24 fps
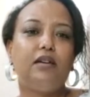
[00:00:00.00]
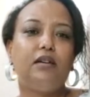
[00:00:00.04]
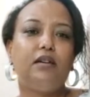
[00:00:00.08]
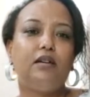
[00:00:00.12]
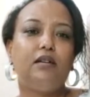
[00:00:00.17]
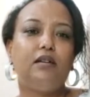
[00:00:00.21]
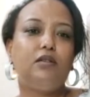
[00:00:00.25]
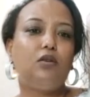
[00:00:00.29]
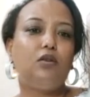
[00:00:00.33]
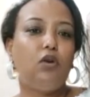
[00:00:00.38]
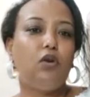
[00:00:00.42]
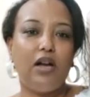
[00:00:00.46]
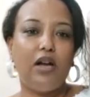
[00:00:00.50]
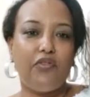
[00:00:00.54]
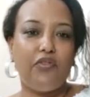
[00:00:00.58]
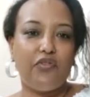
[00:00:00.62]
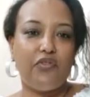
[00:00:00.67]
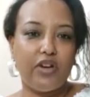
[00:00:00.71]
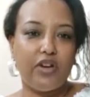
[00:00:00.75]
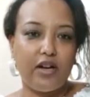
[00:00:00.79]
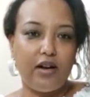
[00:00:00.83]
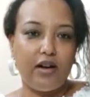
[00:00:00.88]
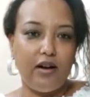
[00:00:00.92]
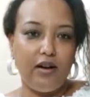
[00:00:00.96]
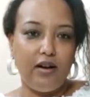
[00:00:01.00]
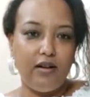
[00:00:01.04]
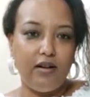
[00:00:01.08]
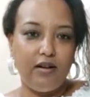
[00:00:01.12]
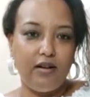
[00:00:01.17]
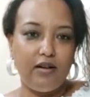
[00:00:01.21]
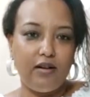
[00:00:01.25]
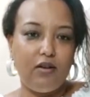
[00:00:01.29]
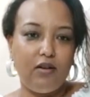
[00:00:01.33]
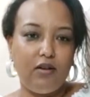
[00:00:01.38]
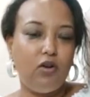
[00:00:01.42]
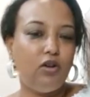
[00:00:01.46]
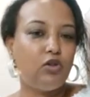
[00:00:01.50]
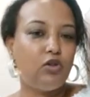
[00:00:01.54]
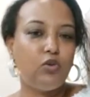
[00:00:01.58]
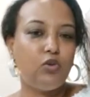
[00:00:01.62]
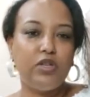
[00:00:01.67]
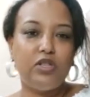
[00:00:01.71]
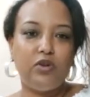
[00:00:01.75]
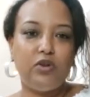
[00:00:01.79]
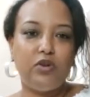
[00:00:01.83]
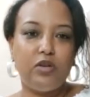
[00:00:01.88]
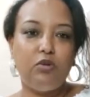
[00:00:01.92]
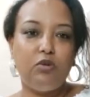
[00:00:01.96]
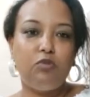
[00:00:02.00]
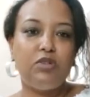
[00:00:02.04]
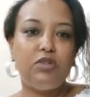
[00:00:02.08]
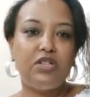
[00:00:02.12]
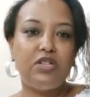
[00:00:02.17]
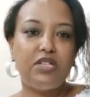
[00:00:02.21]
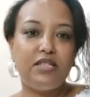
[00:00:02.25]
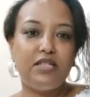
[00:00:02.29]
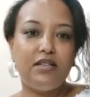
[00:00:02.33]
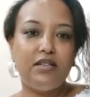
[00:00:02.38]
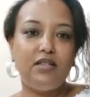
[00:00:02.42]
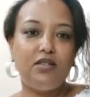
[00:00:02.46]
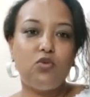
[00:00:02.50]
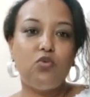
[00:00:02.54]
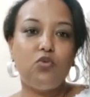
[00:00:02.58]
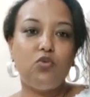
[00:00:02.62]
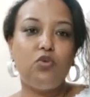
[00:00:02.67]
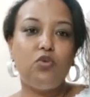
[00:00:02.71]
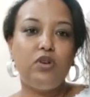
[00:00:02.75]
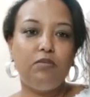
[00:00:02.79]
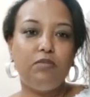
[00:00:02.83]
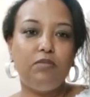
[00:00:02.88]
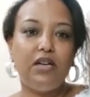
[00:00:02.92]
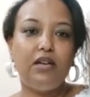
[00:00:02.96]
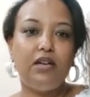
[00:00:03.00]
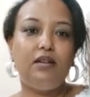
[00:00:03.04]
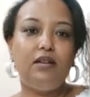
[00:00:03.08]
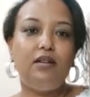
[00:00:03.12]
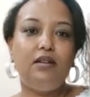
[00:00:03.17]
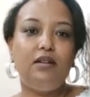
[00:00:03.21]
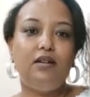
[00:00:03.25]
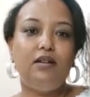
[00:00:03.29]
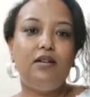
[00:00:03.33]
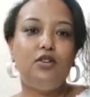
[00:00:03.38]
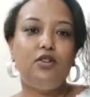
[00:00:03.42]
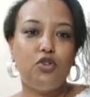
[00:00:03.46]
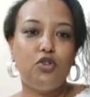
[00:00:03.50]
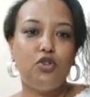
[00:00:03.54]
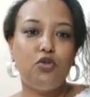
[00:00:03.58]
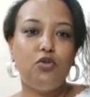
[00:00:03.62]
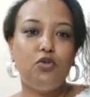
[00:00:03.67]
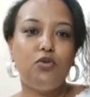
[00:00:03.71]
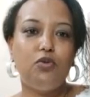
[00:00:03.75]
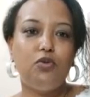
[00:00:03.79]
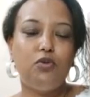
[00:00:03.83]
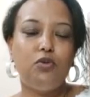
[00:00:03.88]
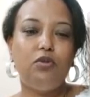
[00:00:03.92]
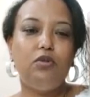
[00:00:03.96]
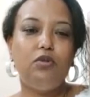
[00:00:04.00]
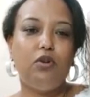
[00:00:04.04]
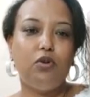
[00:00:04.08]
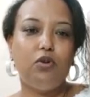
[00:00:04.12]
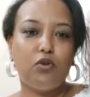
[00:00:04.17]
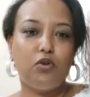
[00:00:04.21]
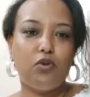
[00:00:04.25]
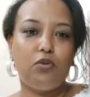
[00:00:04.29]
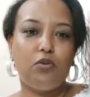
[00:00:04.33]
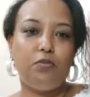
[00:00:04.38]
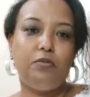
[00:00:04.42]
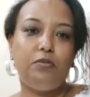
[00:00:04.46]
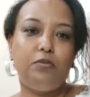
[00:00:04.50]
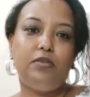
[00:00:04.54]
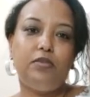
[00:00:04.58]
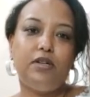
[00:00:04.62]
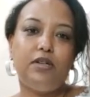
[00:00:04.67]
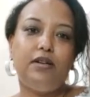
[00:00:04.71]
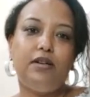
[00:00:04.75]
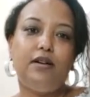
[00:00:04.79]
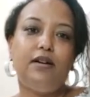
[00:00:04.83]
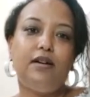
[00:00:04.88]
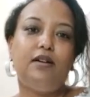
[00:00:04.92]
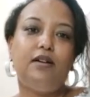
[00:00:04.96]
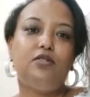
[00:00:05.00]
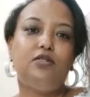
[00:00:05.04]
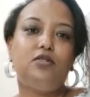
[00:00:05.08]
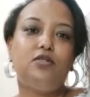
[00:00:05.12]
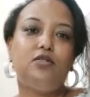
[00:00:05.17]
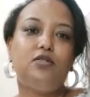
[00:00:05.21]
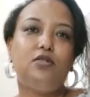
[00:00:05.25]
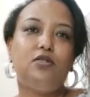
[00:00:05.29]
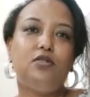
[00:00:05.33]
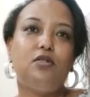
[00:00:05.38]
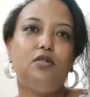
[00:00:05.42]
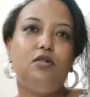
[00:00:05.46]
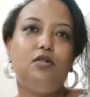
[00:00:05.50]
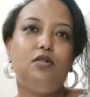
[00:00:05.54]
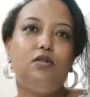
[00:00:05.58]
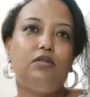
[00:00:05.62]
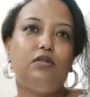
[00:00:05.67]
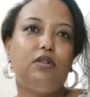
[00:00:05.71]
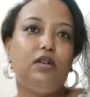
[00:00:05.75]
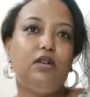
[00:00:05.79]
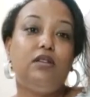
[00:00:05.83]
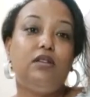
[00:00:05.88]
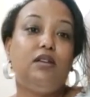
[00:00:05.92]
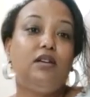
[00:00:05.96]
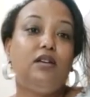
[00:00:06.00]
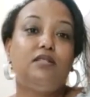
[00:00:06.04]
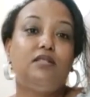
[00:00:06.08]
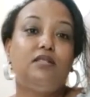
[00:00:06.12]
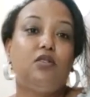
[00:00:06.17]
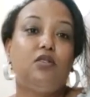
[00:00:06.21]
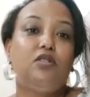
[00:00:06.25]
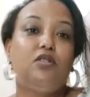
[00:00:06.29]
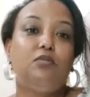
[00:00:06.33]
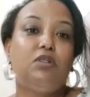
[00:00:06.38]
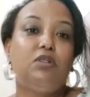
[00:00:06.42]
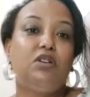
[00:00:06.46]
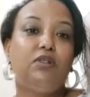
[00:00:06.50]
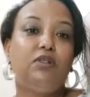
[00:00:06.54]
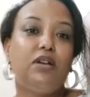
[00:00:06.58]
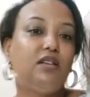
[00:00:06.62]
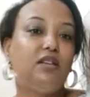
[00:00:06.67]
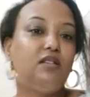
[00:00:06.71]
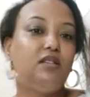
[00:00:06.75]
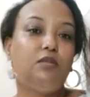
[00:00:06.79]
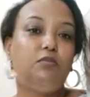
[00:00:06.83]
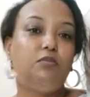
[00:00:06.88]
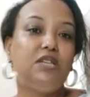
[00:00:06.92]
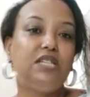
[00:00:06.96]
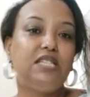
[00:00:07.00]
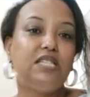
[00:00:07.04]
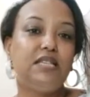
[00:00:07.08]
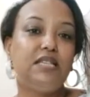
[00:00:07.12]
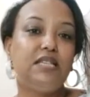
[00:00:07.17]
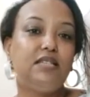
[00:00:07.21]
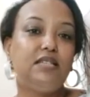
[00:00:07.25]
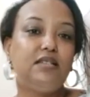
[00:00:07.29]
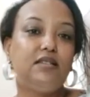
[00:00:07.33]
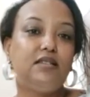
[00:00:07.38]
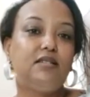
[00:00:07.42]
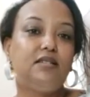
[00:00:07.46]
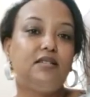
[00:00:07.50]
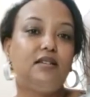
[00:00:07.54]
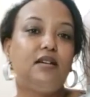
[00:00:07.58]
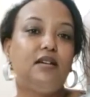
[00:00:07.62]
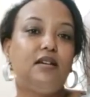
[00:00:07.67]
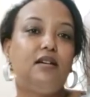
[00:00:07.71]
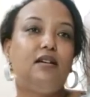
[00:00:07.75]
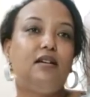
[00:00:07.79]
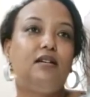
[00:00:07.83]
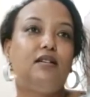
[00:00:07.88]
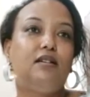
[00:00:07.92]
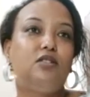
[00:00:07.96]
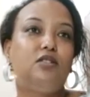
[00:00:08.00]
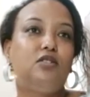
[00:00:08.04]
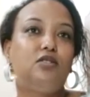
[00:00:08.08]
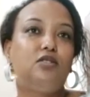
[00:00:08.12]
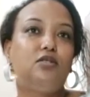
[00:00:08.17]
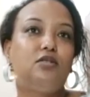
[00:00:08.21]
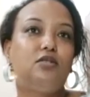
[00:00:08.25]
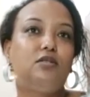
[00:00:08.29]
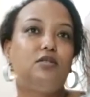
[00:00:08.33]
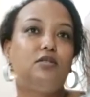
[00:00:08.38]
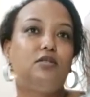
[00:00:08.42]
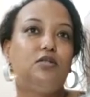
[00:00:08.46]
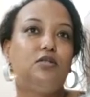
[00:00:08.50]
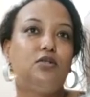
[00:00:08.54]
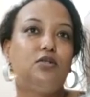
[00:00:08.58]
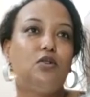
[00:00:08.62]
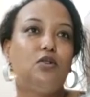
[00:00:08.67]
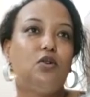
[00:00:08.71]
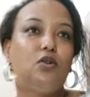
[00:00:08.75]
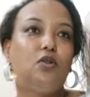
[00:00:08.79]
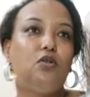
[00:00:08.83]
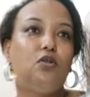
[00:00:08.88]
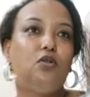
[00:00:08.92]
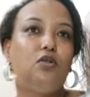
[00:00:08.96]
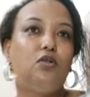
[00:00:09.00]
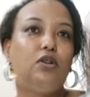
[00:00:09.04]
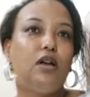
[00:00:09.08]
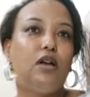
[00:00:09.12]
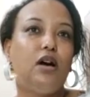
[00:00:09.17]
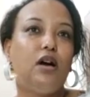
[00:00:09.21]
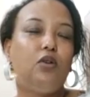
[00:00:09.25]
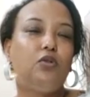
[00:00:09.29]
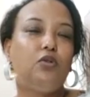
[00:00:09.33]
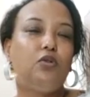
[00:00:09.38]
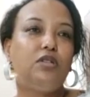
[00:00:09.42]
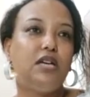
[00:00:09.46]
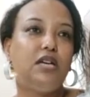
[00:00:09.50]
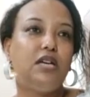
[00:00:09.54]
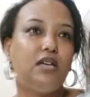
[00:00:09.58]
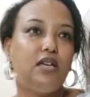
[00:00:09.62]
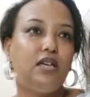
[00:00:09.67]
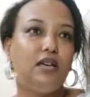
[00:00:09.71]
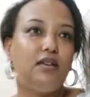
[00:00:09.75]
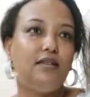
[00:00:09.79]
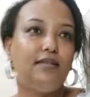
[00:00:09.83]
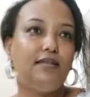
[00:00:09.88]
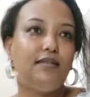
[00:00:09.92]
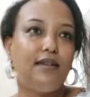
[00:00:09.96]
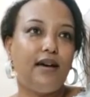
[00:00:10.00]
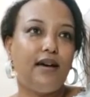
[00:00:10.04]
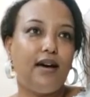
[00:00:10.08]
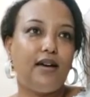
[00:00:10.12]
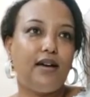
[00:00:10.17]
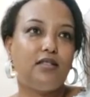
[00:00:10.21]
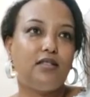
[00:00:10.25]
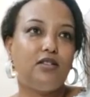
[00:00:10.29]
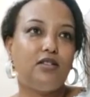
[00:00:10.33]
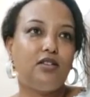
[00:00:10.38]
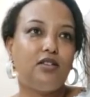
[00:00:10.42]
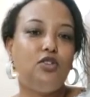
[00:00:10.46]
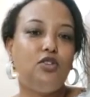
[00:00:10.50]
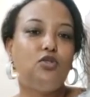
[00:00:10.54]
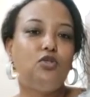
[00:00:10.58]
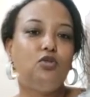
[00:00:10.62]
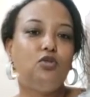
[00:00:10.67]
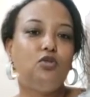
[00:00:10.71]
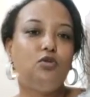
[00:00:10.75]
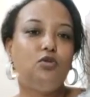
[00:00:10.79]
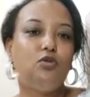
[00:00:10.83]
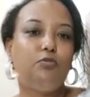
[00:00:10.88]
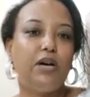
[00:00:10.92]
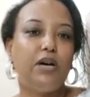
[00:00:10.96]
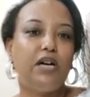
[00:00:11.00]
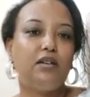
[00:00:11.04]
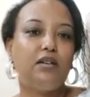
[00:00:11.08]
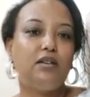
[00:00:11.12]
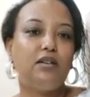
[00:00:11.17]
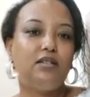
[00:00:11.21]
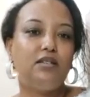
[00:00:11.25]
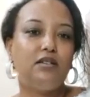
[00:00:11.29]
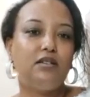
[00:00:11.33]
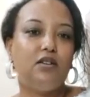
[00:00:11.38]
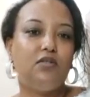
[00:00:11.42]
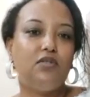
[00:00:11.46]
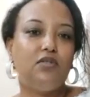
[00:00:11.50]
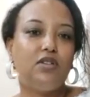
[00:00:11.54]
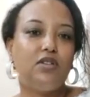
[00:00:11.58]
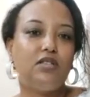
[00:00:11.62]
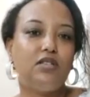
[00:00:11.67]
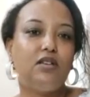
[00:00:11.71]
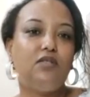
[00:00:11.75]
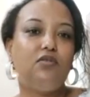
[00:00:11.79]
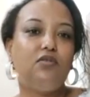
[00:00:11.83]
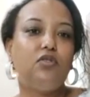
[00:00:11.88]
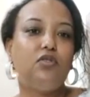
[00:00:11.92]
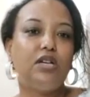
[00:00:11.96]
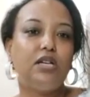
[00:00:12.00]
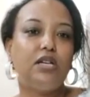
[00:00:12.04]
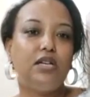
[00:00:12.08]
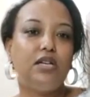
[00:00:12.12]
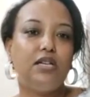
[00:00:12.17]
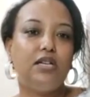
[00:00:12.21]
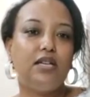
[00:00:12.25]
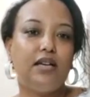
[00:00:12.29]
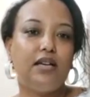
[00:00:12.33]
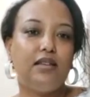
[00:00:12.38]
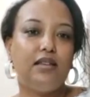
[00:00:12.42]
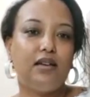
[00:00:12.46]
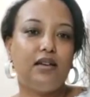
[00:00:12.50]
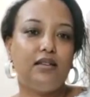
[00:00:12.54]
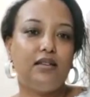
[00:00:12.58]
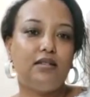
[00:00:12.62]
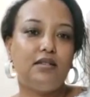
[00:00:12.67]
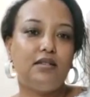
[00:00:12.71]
the whole Africa, all 21 member states, women do Ukub. So then that's how they've been running their businesses. So now taking that into a banking service, they've already done that.